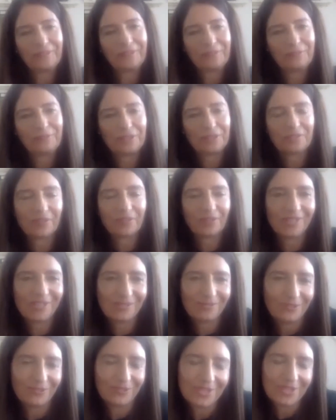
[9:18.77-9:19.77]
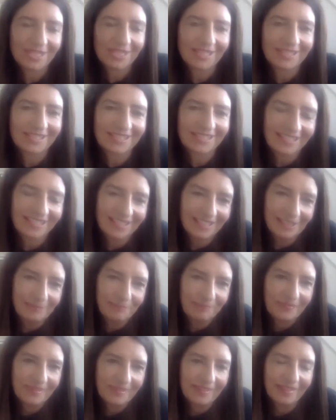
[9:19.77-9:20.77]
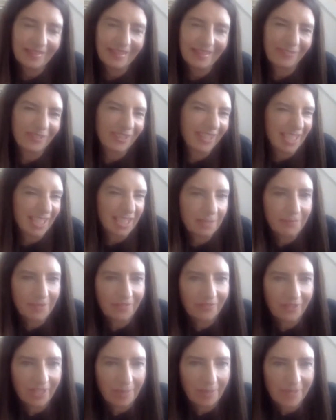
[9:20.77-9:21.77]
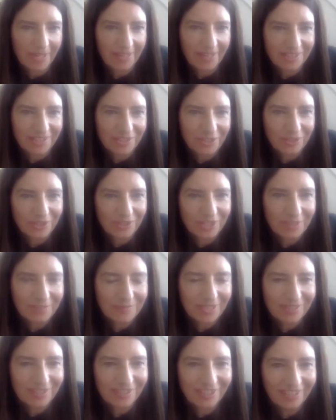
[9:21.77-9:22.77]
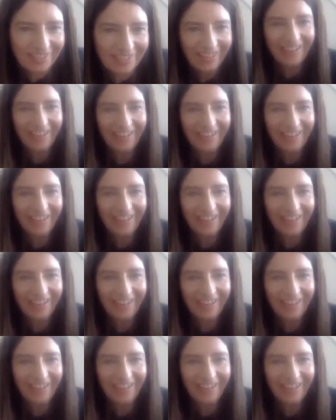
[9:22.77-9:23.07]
What's fair in divorce is that's a bit of a nebulous concept, isn't it?